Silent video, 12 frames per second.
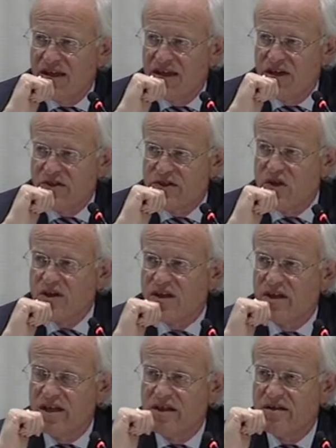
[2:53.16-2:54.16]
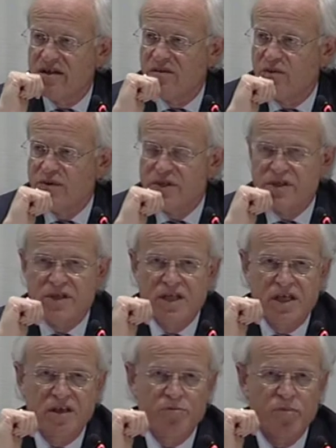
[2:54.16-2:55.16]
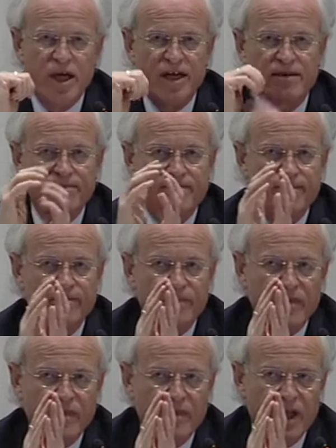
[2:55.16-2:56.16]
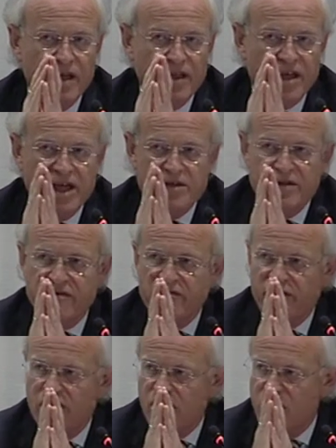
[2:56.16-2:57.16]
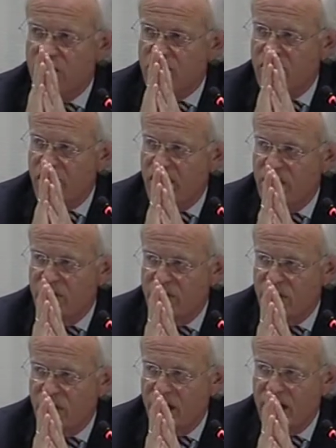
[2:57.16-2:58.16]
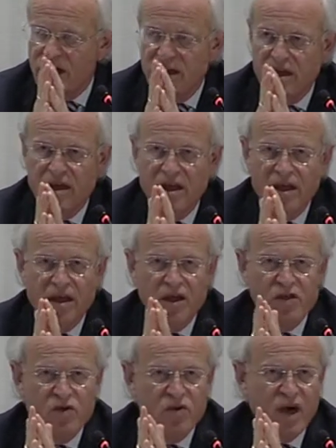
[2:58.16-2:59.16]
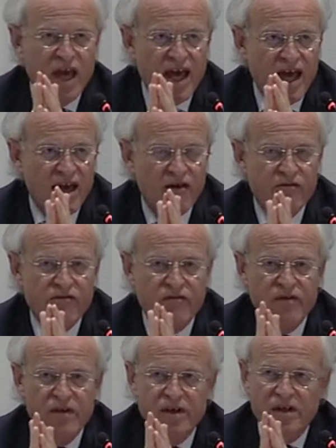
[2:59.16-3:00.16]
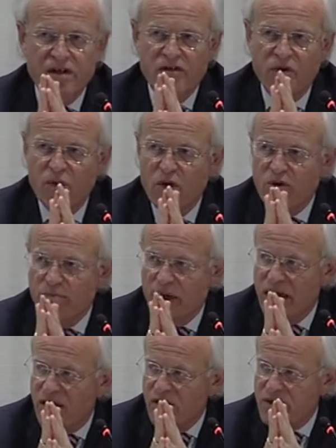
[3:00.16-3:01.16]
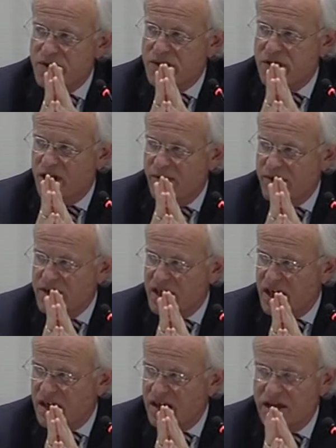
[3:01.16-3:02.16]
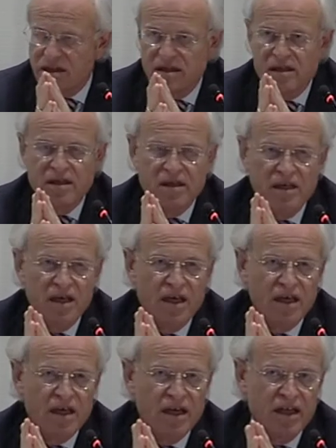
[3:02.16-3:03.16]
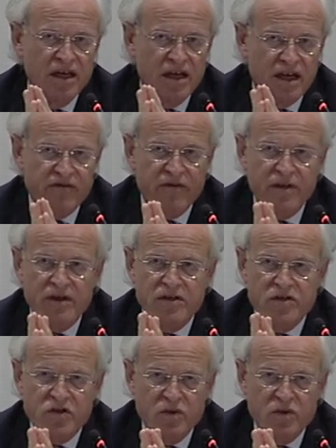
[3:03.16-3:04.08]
Now, it's not clear that it will succeed, but in the case of North Korea and Iran, you have the world powers coming together in an effort